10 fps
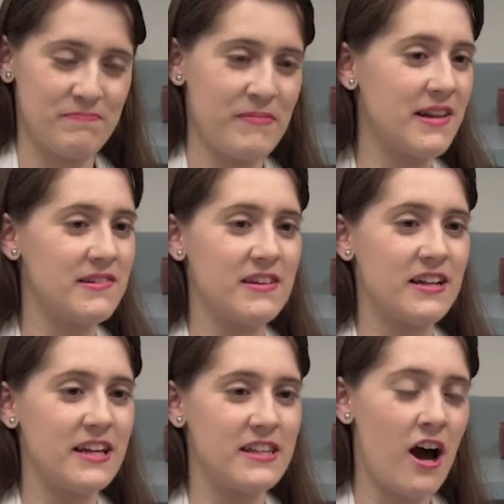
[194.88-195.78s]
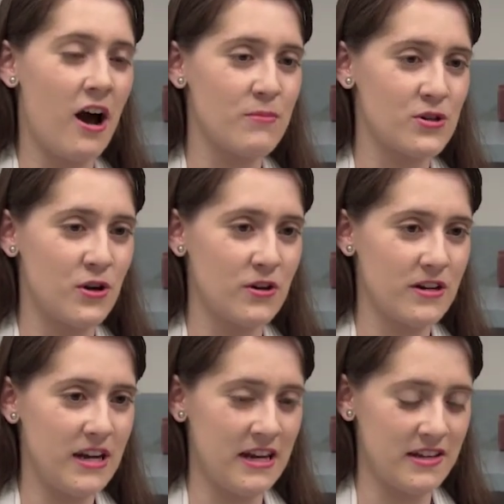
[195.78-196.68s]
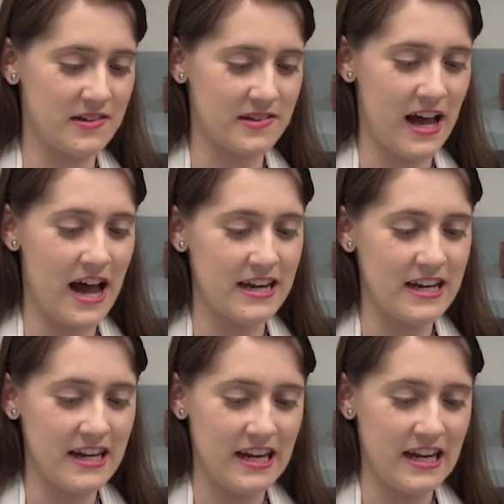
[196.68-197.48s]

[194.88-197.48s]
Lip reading: basically the upshot is that